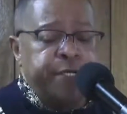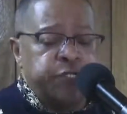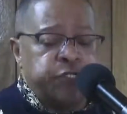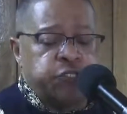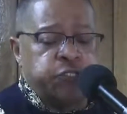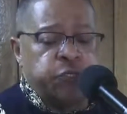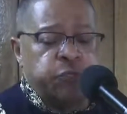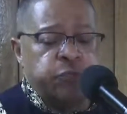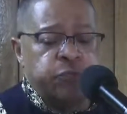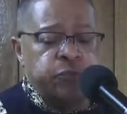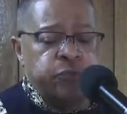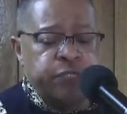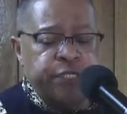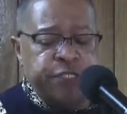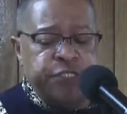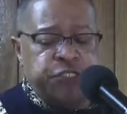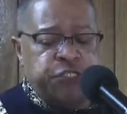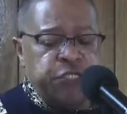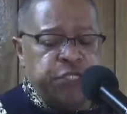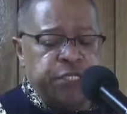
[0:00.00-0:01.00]
but it's
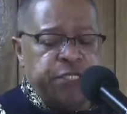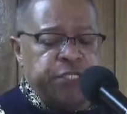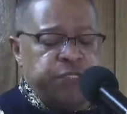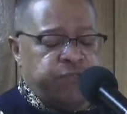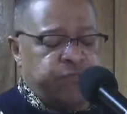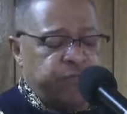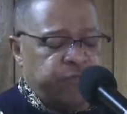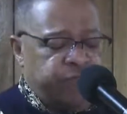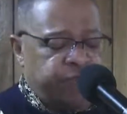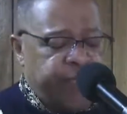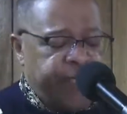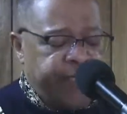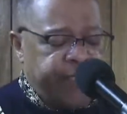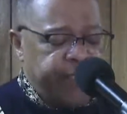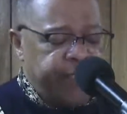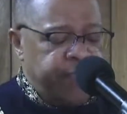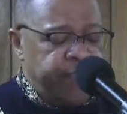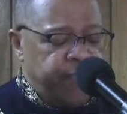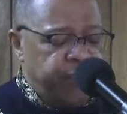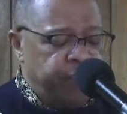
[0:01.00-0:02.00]
only Jesus that
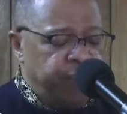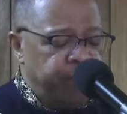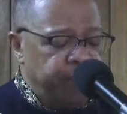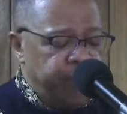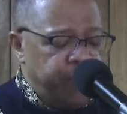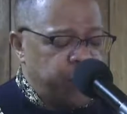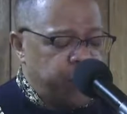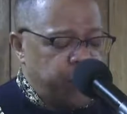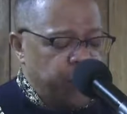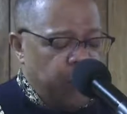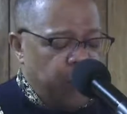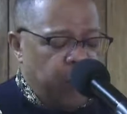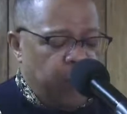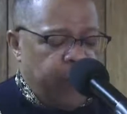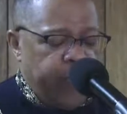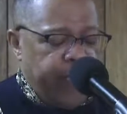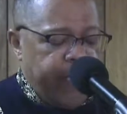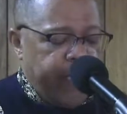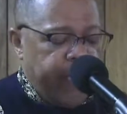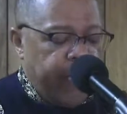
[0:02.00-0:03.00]
can give me
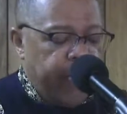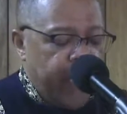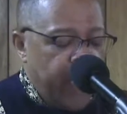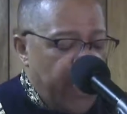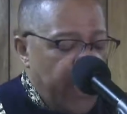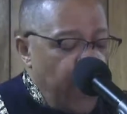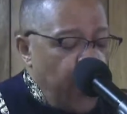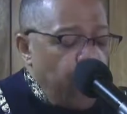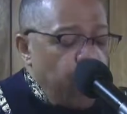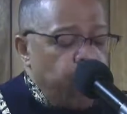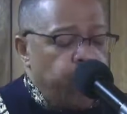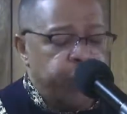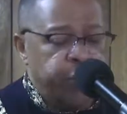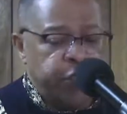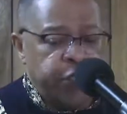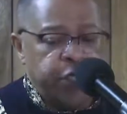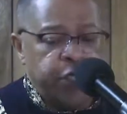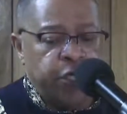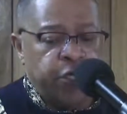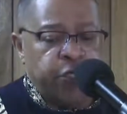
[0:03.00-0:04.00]
joy.
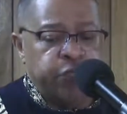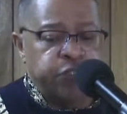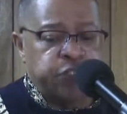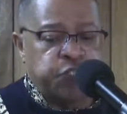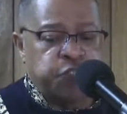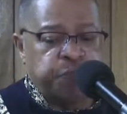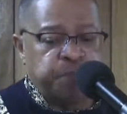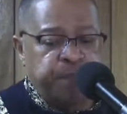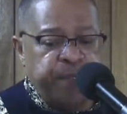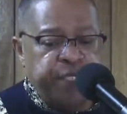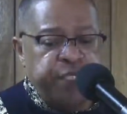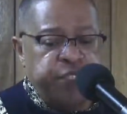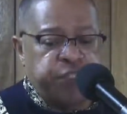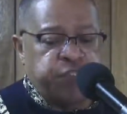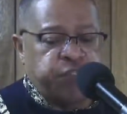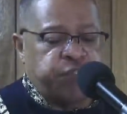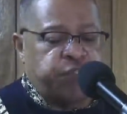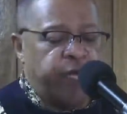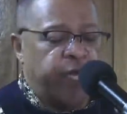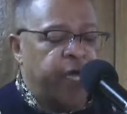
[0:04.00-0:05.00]
When the Lord
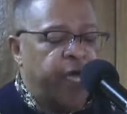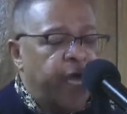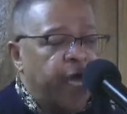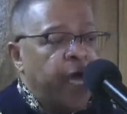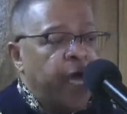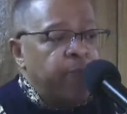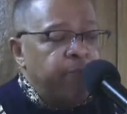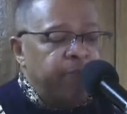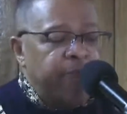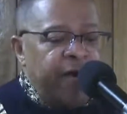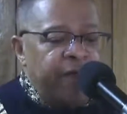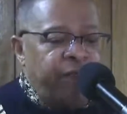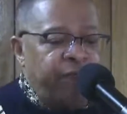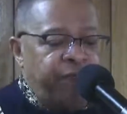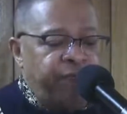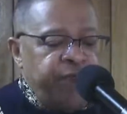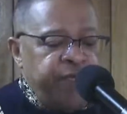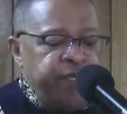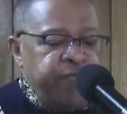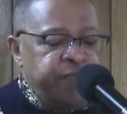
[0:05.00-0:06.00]
speaks, my
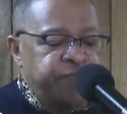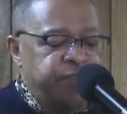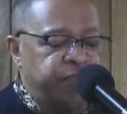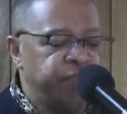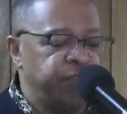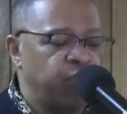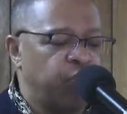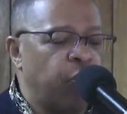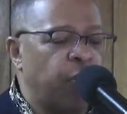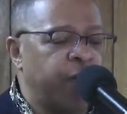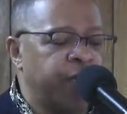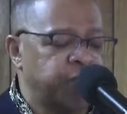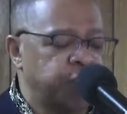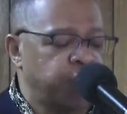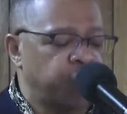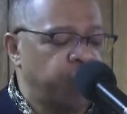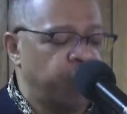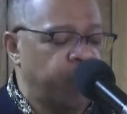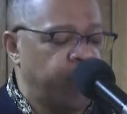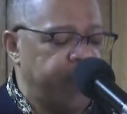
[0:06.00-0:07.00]
fears get
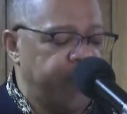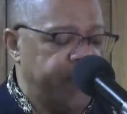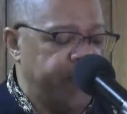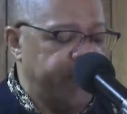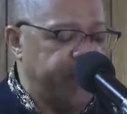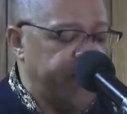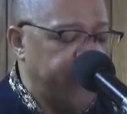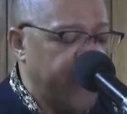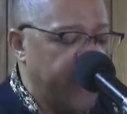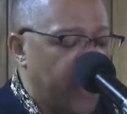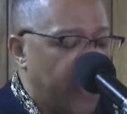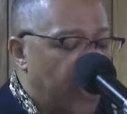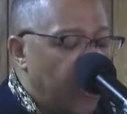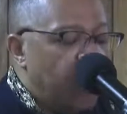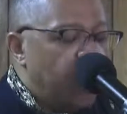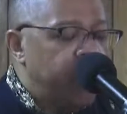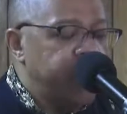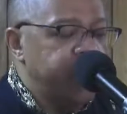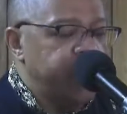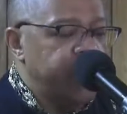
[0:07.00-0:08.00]
washed away.
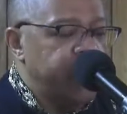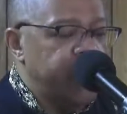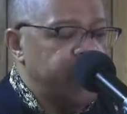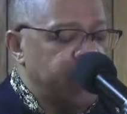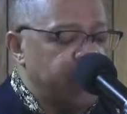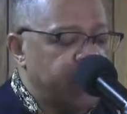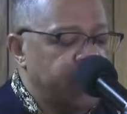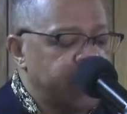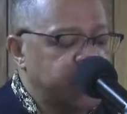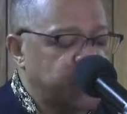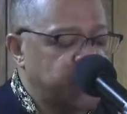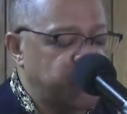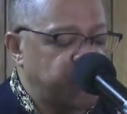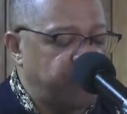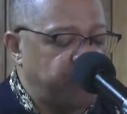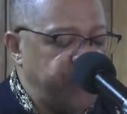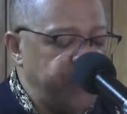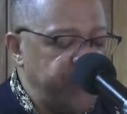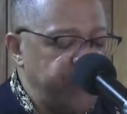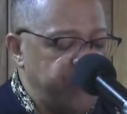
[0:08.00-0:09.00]
When the Lord
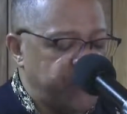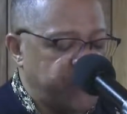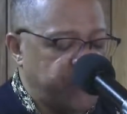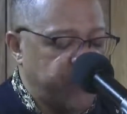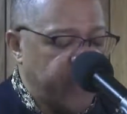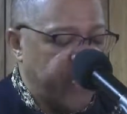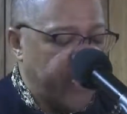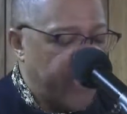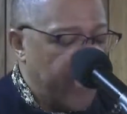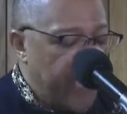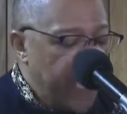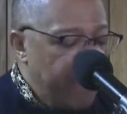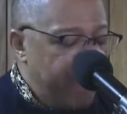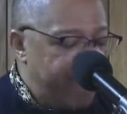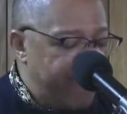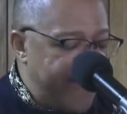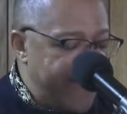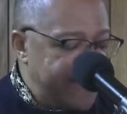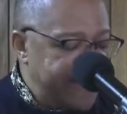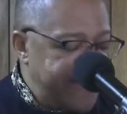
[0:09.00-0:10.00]
speaks,
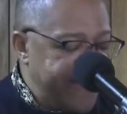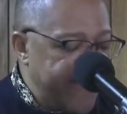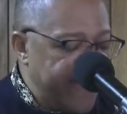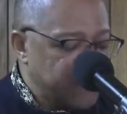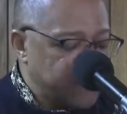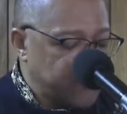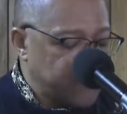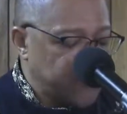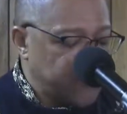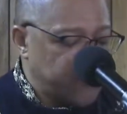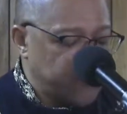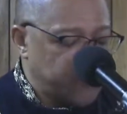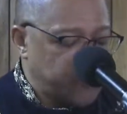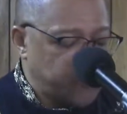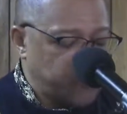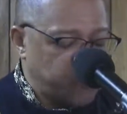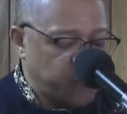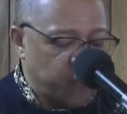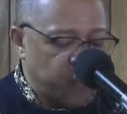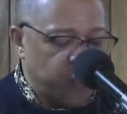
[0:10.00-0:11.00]
my doubts are
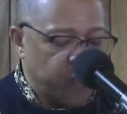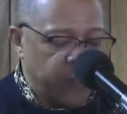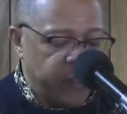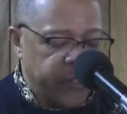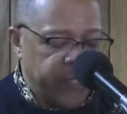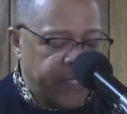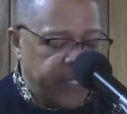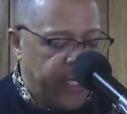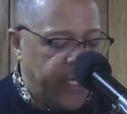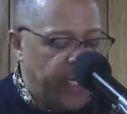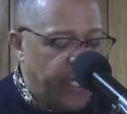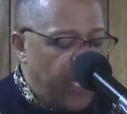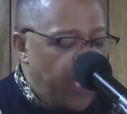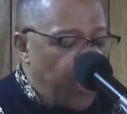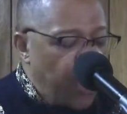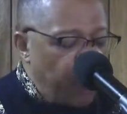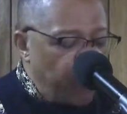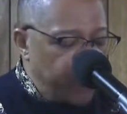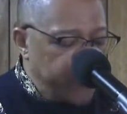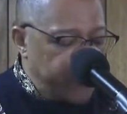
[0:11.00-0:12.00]
destroyed.
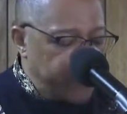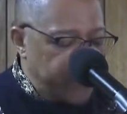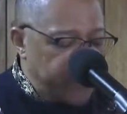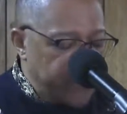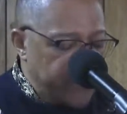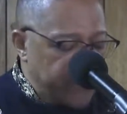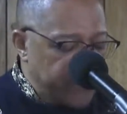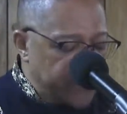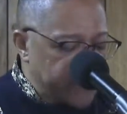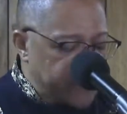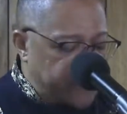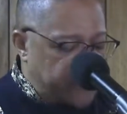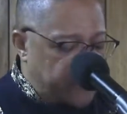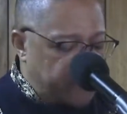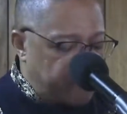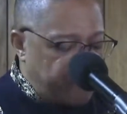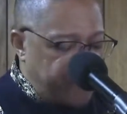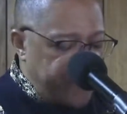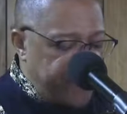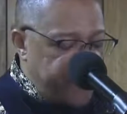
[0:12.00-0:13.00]
When the Lord
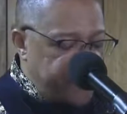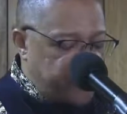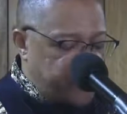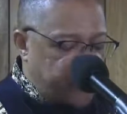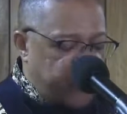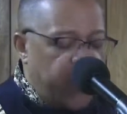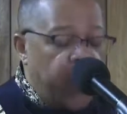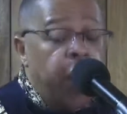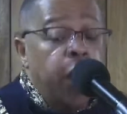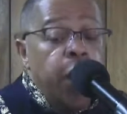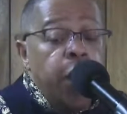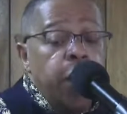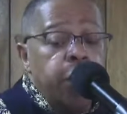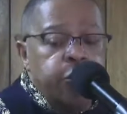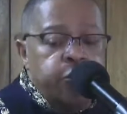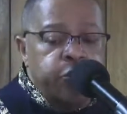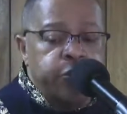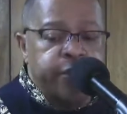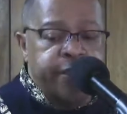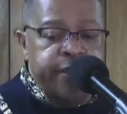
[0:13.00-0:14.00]
speaks,
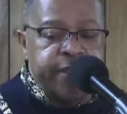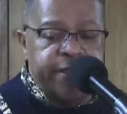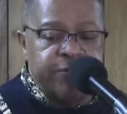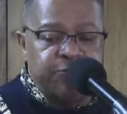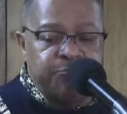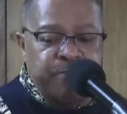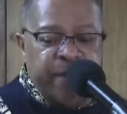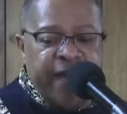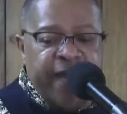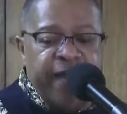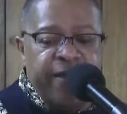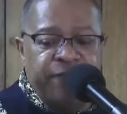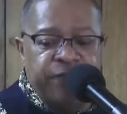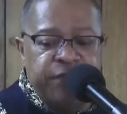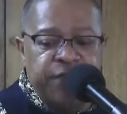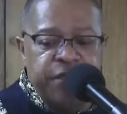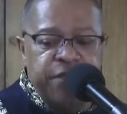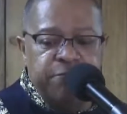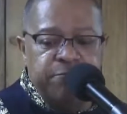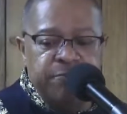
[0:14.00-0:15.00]
crooked
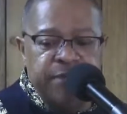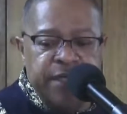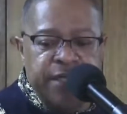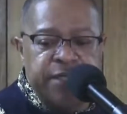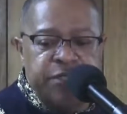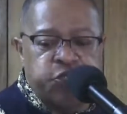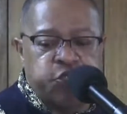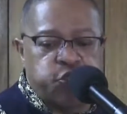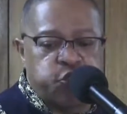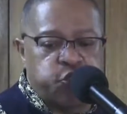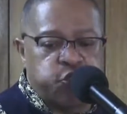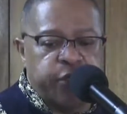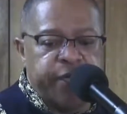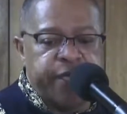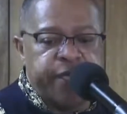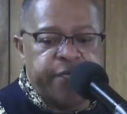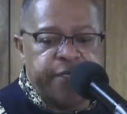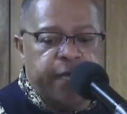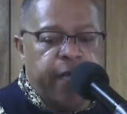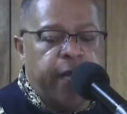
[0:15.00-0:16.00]
path get made
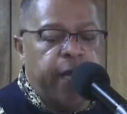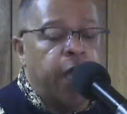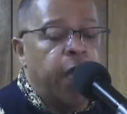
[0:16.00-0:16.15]
straight.